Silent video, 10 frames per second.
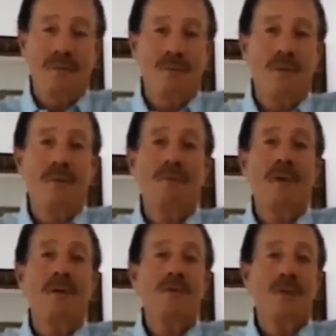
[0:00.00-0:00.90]
We're
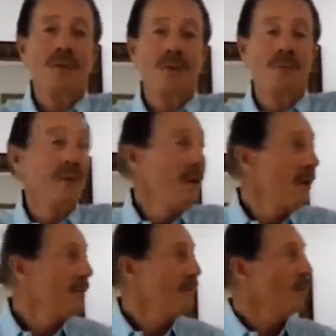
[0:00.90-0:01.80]
very secure. We've
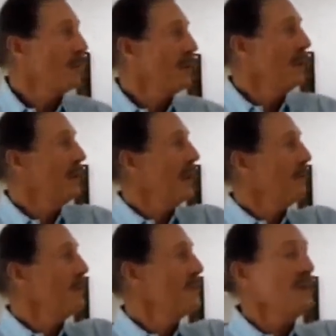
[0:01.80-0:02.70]
got 14
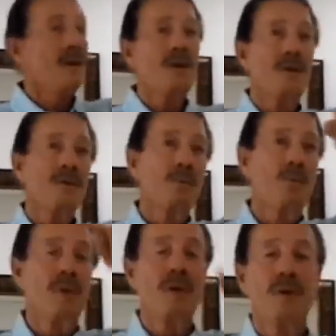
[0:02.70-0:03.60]
cameras there and some
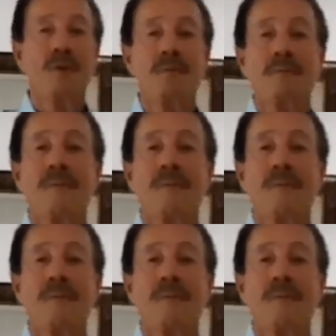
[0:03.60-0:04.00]
more here.